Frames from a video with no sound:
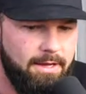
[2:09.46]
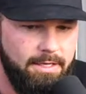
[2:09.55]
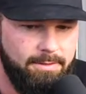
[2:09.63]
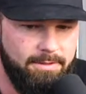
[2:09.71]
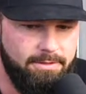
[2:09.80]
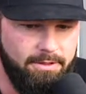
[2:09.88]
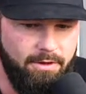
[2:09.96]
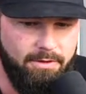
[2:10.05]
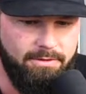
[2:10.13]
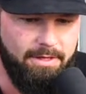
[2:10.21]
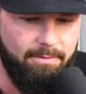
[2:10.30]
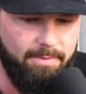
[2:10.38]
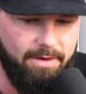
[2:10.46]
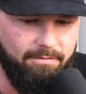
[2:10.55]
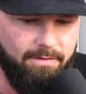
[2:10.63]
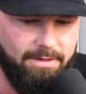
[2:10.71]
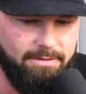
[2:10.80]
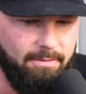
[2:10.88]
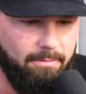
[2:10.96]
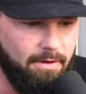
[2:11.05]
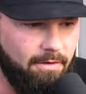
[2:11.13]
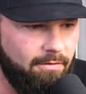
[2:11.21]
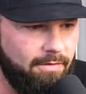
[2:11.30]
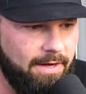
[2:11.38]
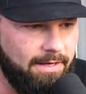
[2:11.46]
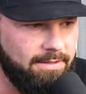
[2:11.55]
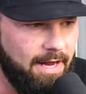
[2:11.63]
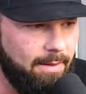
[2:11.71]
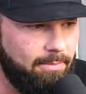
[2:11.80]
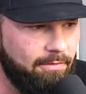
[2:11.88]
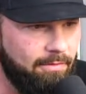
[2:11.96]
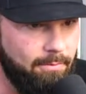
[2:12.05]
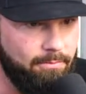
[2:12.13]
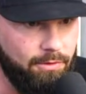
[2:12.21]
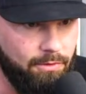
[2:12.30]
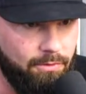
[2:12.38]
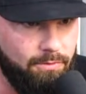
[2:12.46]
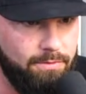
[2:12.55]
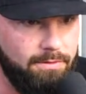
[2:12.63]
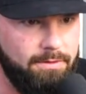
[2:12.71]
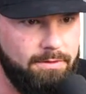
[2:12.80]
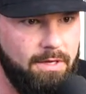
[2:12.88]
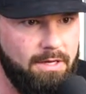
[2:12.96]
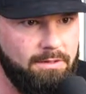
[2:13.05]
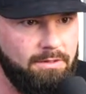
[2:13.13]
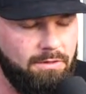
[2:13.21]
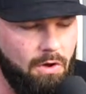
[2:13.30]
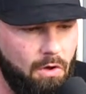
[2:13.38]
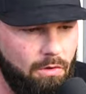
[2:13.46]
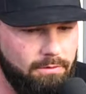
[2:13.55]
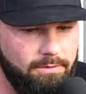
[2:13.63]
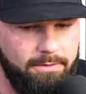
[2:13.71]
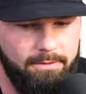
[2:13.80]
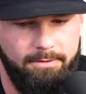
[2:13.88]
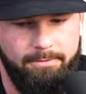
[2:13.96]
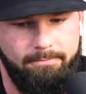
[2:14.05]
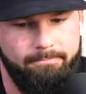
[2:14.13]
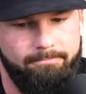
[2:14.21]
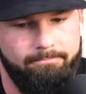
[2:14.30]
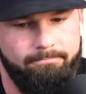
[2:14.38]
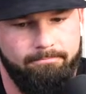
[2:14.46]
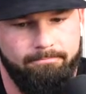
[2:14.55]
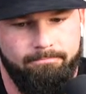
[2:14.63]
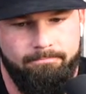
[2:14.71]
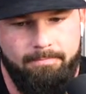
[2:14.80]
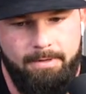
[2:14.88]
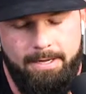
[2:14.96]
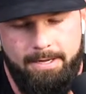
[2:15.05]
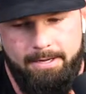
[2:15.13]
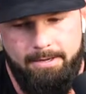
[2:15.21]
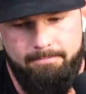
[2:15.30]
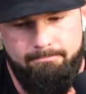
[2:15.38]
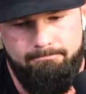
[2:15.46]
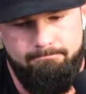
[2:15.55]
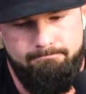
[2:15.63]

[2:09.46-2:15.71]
especially those that have been victim of any type of abuse, assault, um,